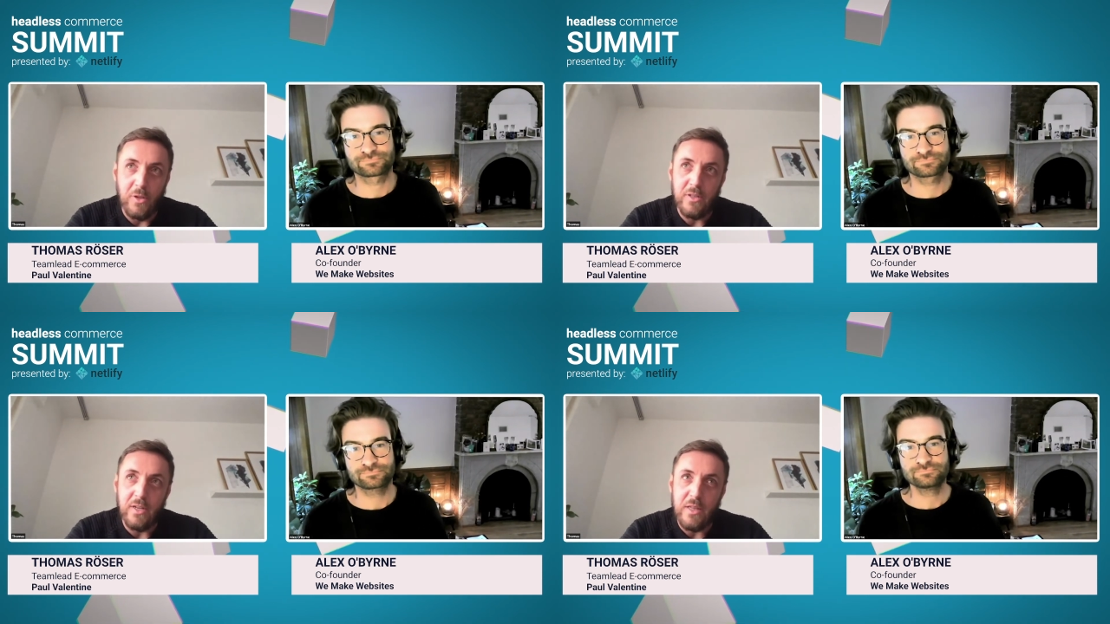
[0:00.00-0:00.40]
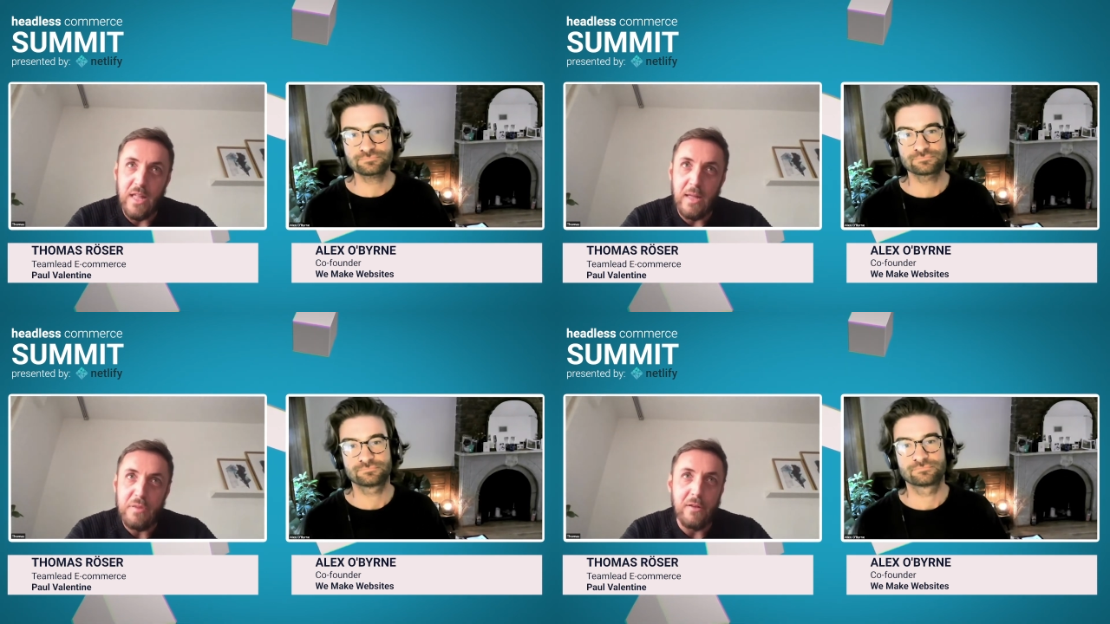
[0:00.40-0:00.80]
Speaker 1: and it's
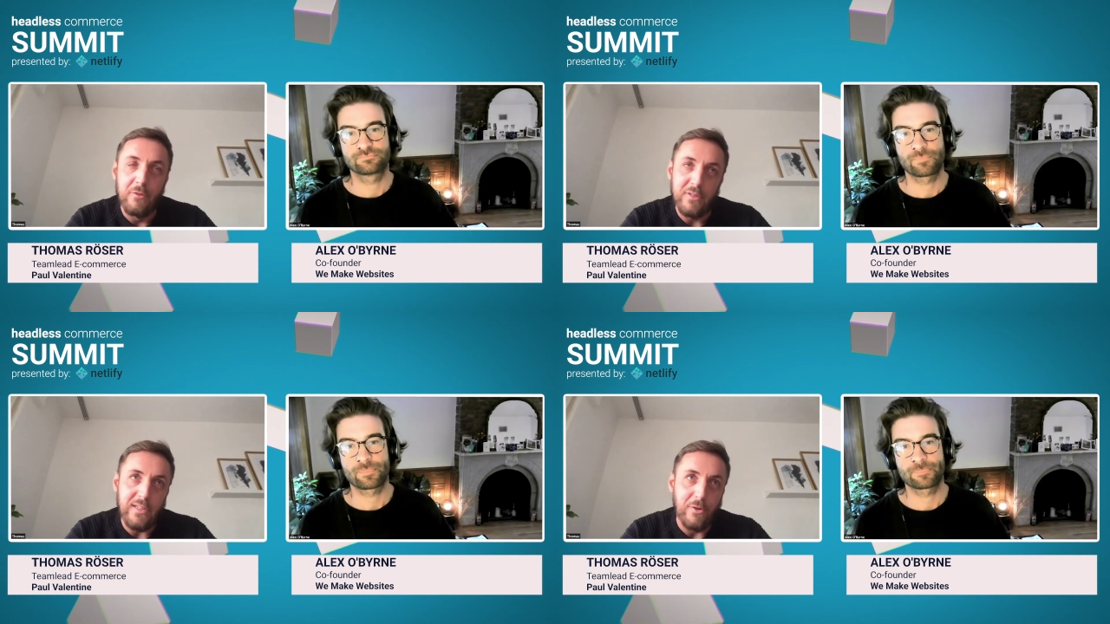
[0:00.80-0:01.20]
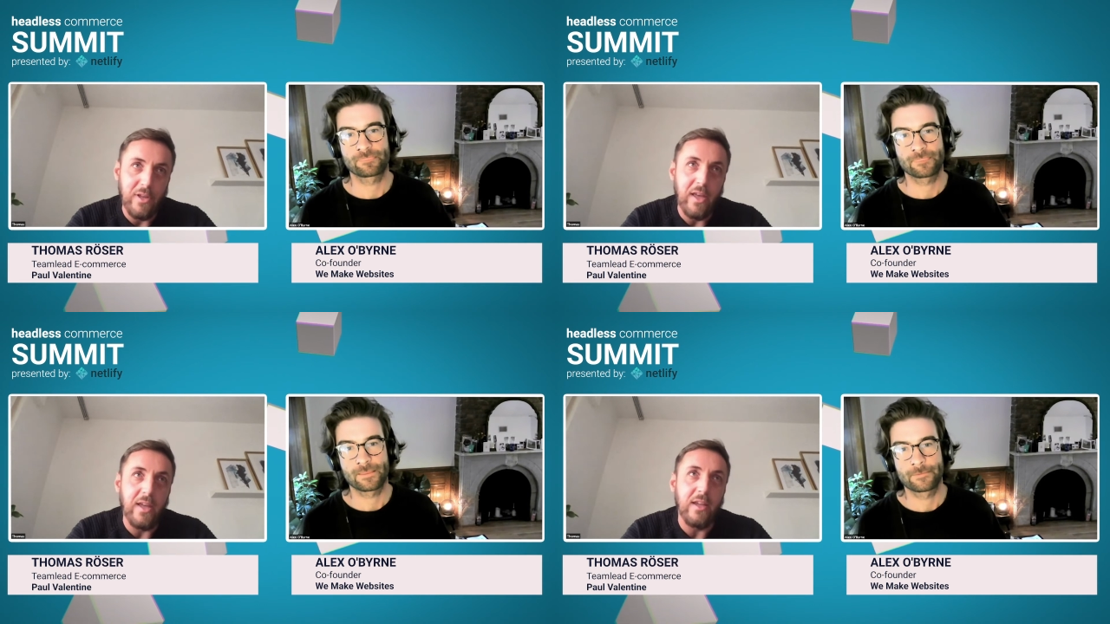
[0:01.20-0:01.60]
absolutely
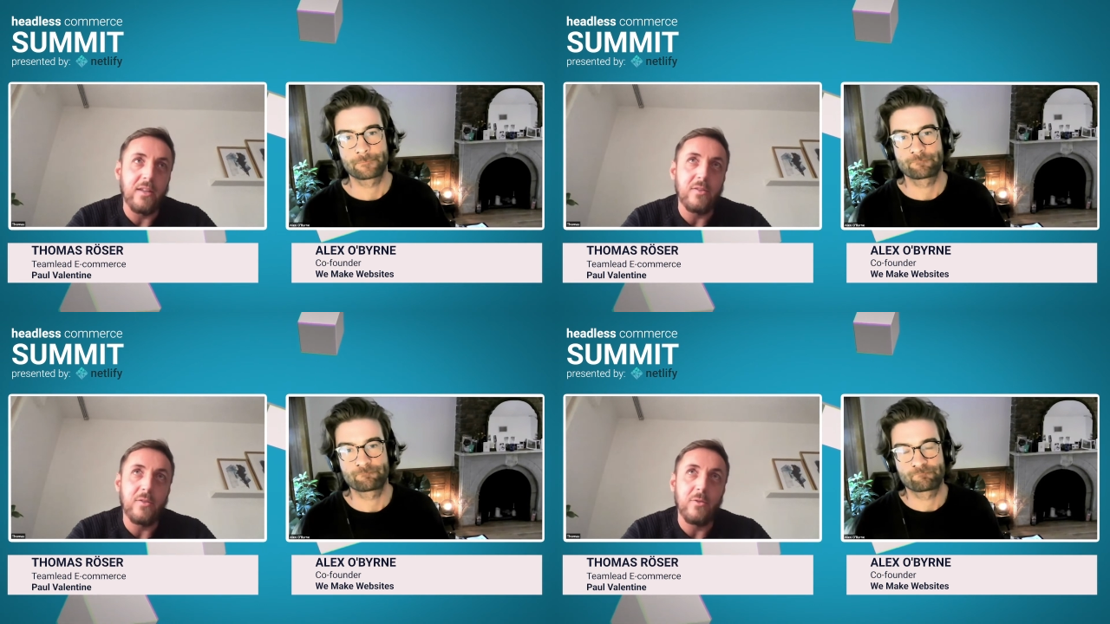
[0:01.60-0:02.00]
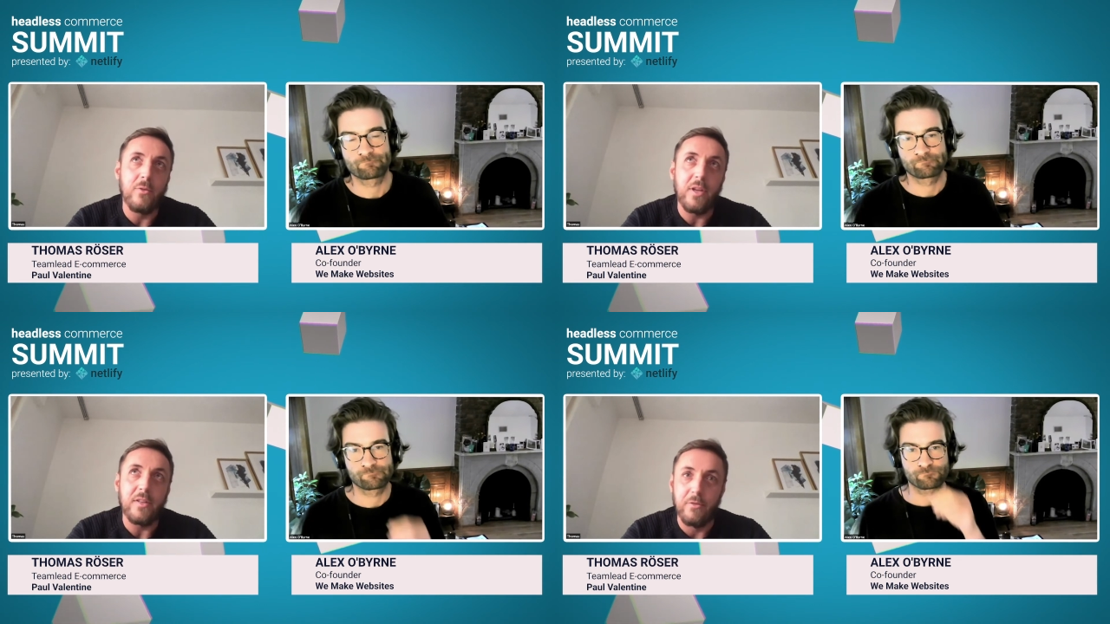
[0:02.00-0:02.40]
okay to
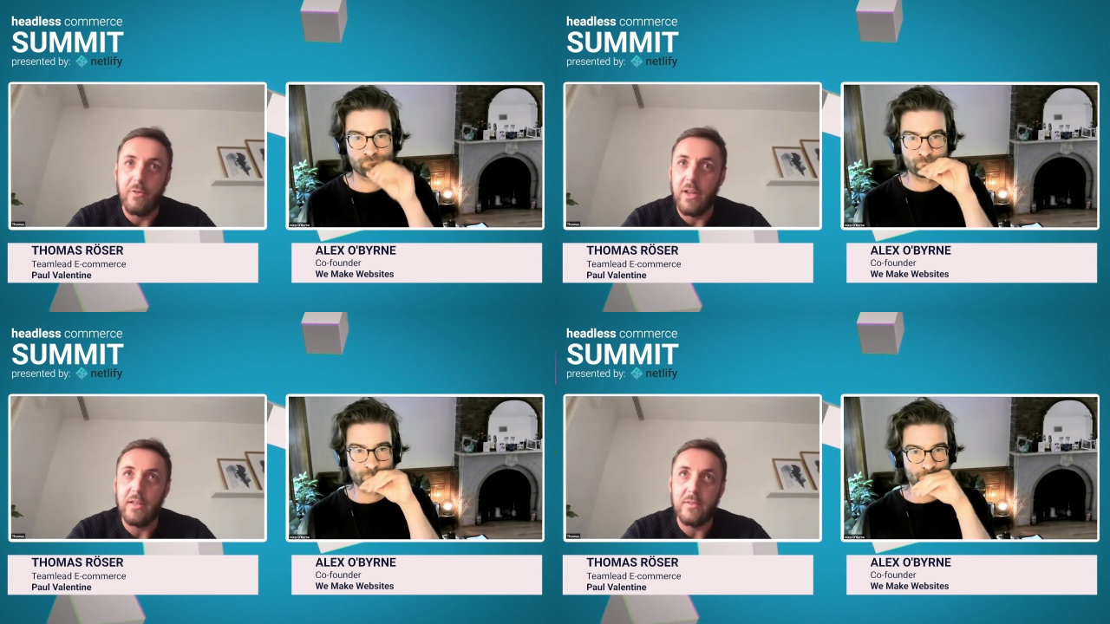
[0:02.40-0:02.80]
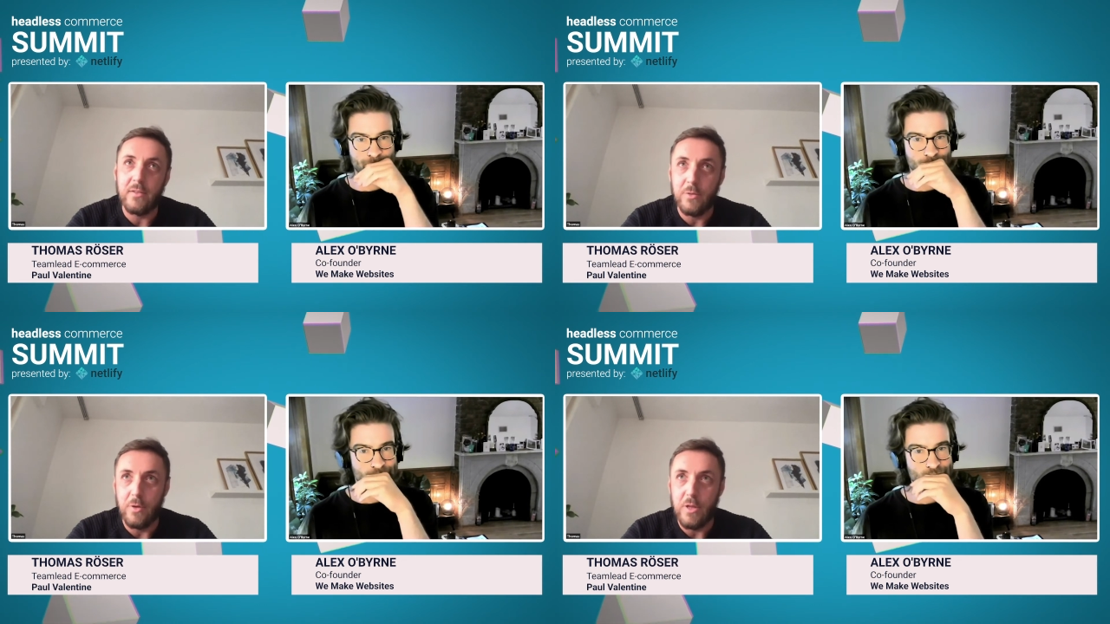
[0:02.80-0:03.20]
iterate to
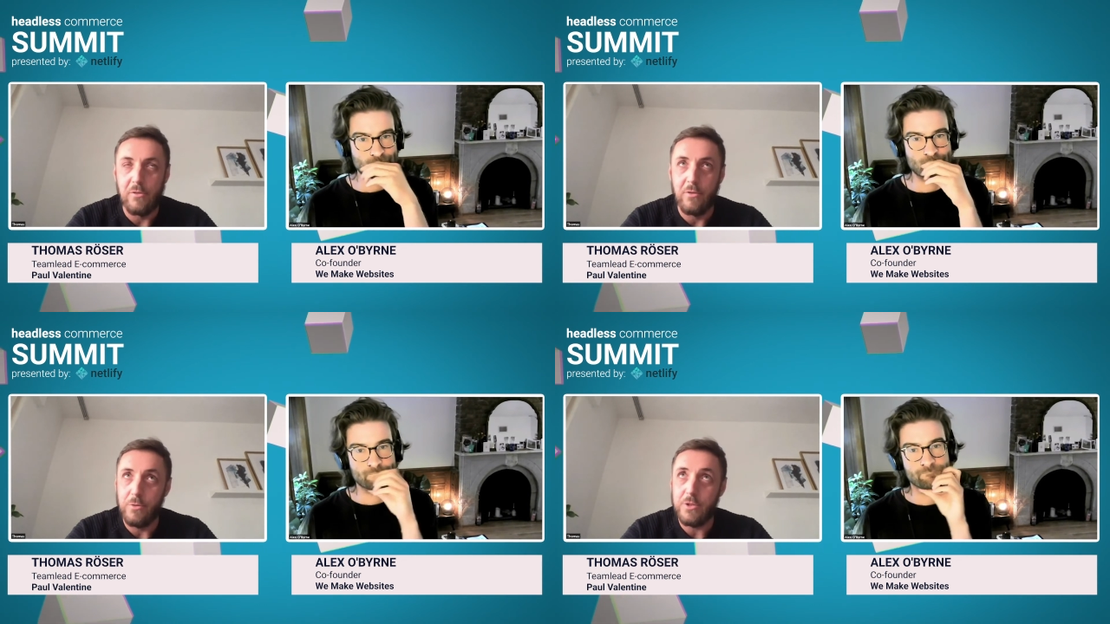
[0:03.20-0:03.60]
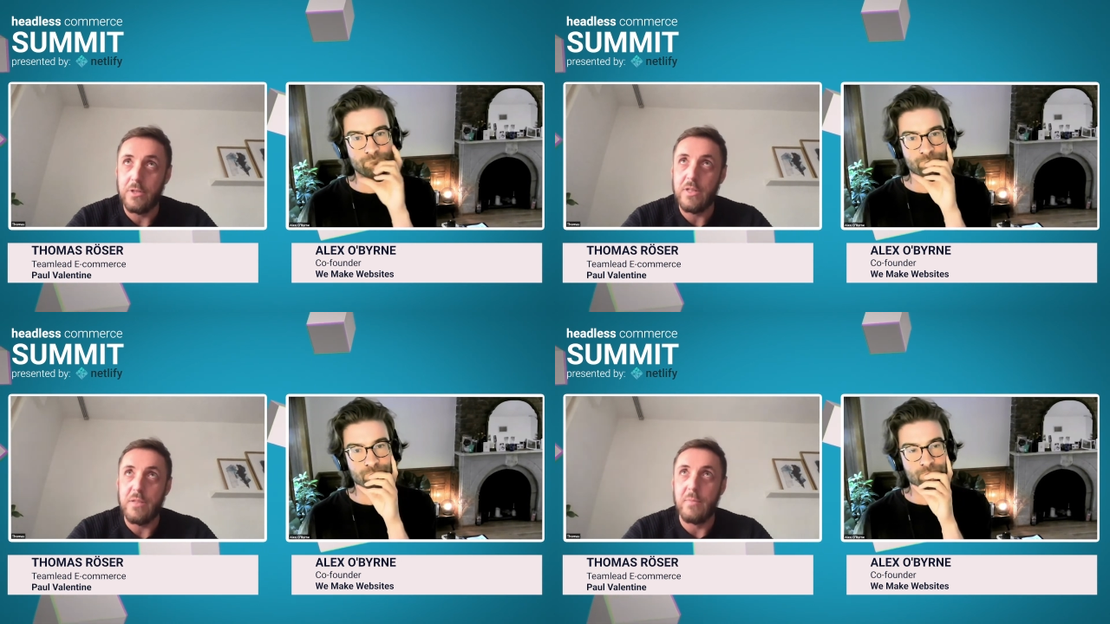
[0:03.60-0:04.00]
the solution
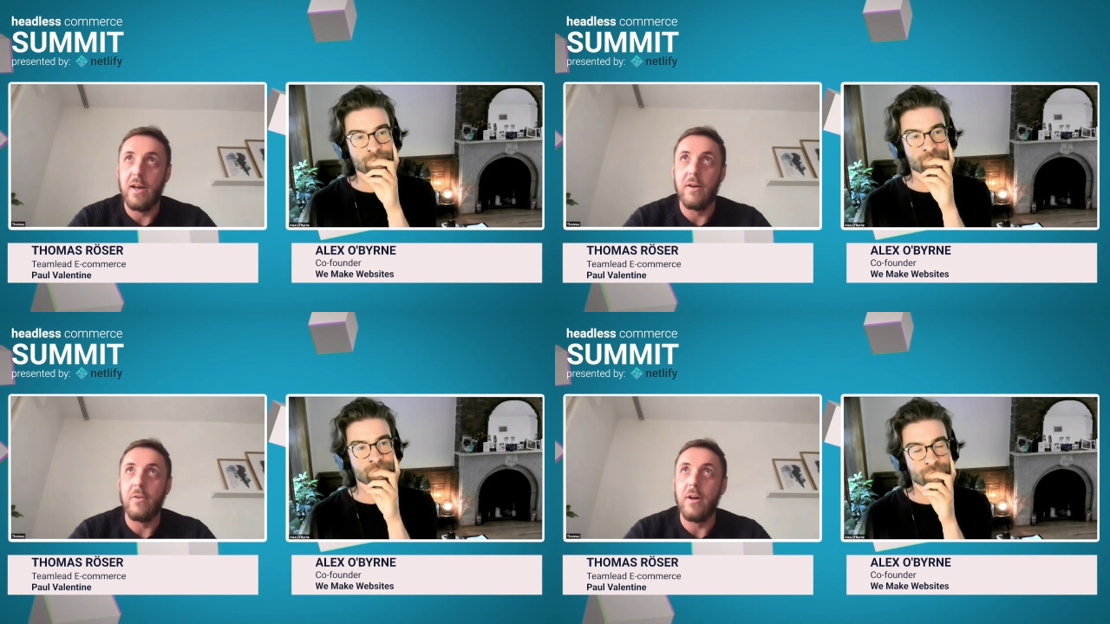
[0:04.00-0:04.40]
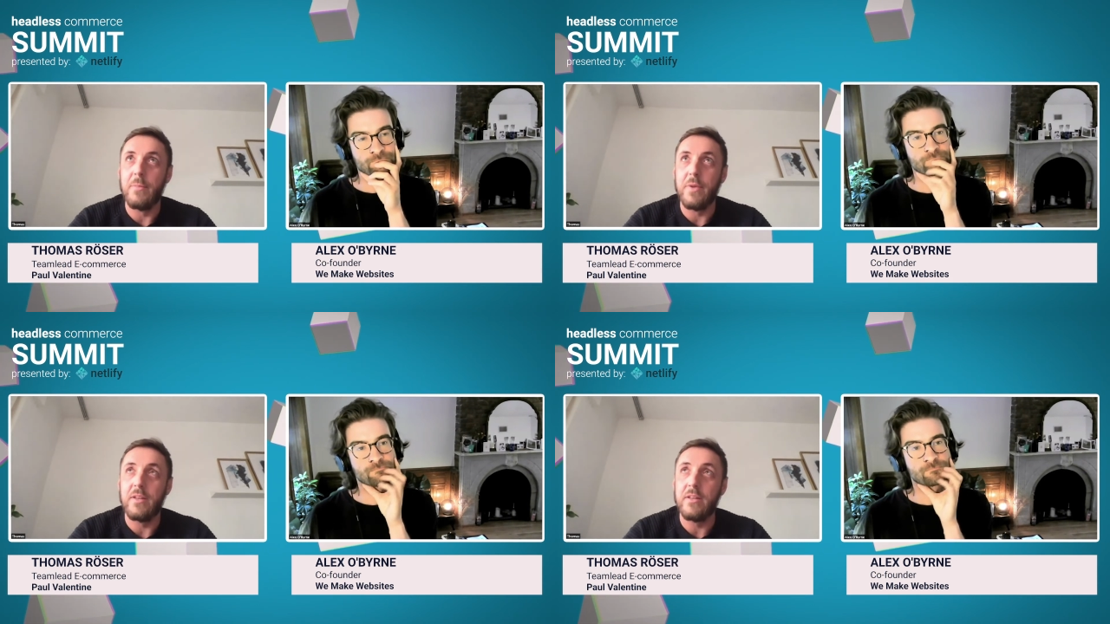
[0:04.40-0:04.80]
somehow. I mean,